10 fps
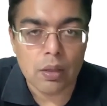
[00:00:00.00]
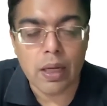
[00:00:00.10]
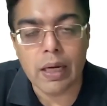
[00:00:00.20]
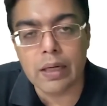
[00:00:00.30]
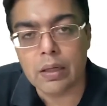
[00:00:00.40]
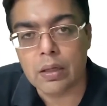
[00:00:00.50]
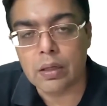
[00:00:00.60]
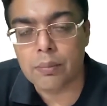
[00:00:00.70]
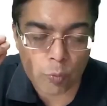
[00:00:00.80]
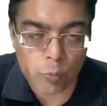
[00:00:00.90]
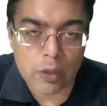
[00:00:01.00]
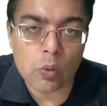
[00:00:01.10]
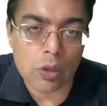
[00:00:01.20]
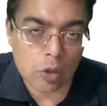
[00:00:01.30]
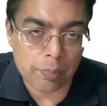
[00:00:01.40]
And
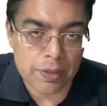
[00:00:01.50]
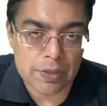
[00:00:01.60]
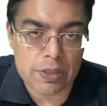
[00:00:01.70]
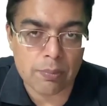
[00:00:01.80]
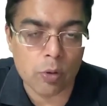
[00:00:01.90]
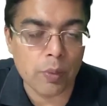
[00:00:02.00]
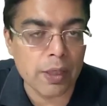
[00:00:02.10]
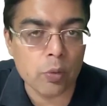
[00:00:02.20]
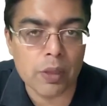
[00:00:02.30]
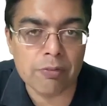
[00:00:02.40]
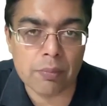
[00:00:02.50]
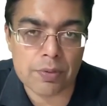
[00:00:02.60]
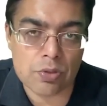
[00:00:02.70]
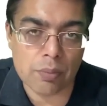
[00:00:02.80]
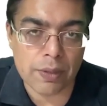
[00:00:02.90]
1/4 of patients, about
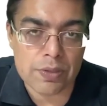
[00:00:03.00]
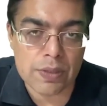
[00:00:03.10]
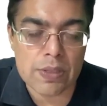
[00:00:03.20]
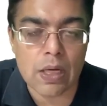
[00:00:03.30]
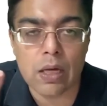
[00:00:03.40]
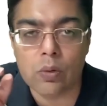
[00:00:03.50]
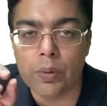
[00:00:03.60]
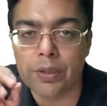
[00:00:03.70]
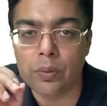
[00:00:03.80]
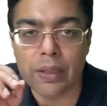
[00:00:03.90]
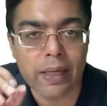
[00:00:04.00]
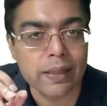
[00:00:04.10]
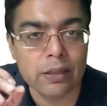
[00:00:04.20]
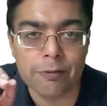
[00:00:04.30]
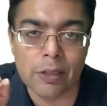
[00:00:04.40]
20-25% of patients are going to die
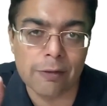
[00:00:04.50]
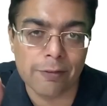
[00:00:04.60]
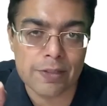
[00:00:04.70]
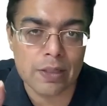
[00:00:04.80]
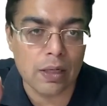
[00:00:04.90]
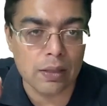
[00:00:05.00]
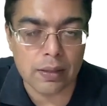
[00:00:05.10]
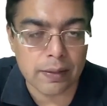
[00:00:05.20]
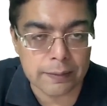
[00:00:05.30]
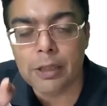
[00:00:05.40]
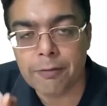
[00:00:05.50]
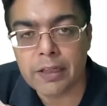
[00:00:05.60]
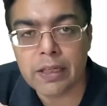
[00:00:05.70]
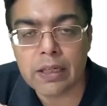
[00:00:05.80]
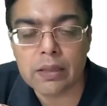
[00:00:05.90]
in their very first heart attack. If we
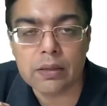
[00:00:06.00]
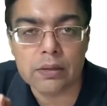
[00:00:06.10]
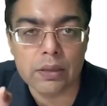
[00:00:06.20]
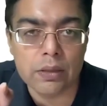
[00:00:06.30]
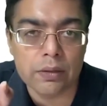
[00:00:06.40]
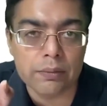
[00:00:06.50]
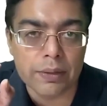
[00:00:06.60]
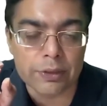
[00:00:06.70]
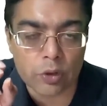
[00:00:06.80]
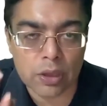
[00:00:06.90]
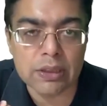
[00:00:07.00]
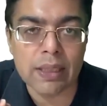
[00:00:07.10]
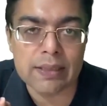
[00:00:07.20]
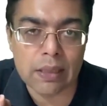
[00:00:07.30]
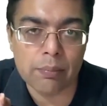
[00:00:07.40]
take the histological
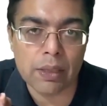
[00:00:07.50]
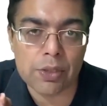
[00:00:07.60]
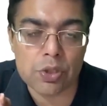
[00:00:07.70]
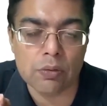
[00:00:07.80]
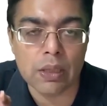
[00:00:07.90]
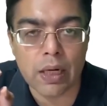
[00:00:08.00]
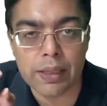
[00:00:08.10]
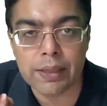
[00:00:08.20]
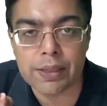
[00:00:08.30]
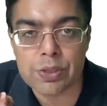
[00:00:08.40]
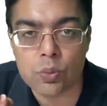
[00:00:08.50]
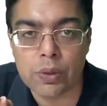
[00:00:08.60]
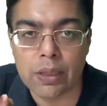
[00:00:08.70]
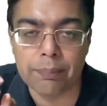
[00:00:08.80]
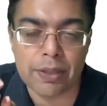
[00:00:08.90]
examination of the cardiac tissue
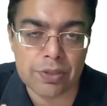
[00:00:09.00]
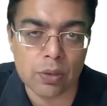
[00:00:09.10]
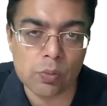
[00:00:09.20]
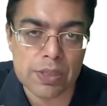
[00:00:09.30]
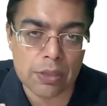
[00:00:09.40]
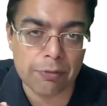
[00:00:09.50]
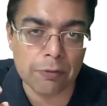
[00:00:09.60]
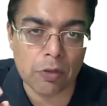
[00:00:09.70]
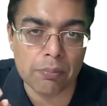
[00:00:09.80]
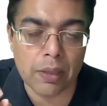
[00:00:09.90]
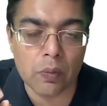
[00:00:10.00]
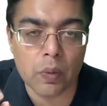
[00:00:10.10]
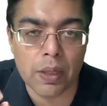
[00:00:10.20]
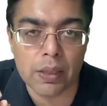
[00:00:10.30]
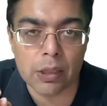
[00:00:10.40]
in a patient who has suffered from
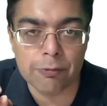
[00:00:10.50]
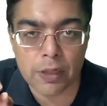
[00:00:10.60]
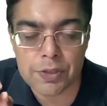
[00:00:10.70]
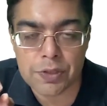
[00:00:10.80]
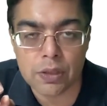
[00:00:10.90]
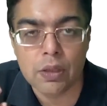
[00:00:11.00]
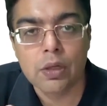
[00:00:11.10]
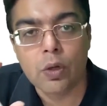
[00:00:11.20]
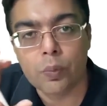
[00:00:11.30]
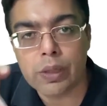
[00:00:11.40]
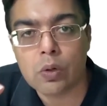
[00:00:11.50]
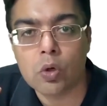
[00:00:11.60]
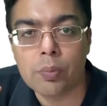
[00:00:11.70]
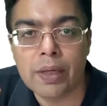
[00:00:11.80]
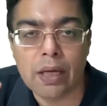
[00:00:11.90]
myocardial infarction, we are going
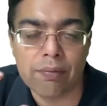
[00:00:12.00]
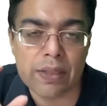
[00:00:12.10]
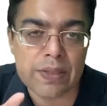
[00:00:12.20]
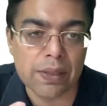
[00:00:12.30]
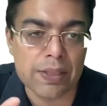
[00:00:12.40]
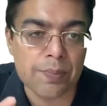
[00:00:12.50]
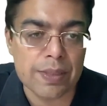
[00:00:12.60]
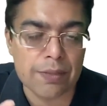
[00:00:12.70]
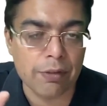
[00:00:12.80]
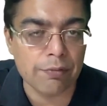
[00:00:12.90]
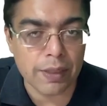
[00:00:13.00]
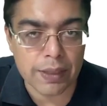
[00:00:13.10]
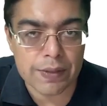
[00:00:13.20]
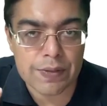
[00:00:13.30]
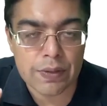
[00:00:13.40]
to be having certain specific
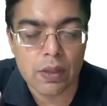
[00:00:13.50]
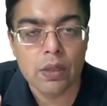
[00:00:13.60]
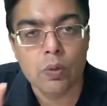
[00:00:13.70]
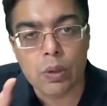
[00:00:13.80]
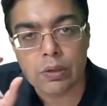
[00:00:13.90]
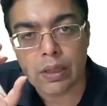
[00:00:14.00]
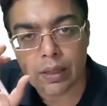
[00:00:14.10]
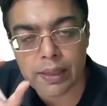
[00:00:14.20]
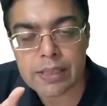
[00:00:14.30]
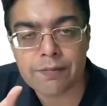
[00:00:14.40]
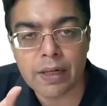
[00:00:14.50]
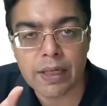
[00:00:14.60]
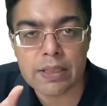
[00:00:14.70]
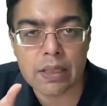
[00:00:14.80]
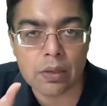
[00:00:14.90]
findings. One of the earliest
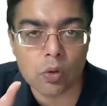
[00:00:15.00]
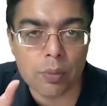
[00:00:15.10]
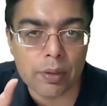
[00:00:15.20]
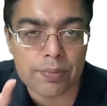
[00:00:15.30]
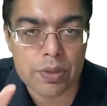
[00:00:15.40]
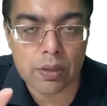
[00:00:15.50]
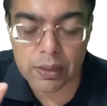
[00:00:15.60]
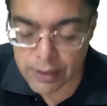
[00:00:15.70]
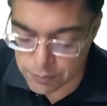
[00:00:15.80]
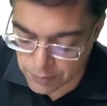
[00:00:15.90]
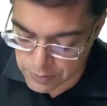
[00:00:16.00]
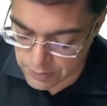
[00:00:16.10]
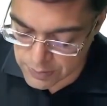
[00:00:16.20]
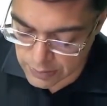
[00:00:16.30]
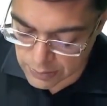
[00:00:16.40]
findings that are going to be observed in these
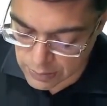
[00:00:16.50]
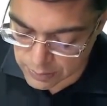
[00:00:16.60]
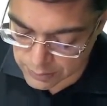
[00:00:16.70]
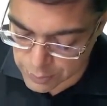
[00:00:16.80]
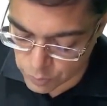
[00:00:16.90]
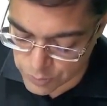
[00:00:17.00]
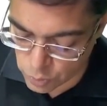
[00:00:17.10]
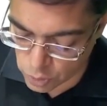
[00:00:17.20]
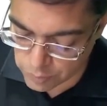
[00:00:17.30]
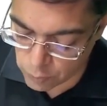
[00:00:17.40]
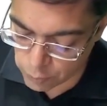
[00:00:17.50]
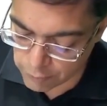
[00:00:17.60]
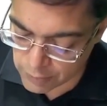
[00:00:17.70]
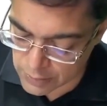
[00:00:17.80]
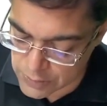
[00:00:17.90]
patients in the cardiac tissue is going to be
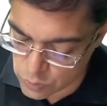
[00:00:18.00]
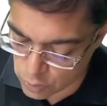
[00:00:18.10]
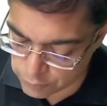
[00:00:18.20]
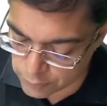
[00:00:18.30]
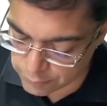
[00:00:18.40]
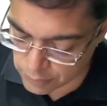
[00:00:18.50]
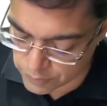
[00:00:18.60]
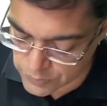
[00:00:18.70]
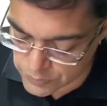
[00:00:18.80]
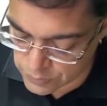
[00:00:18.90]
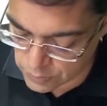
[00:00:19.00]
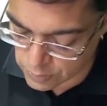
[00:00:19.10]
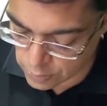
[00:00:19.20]
waviness of the fibers.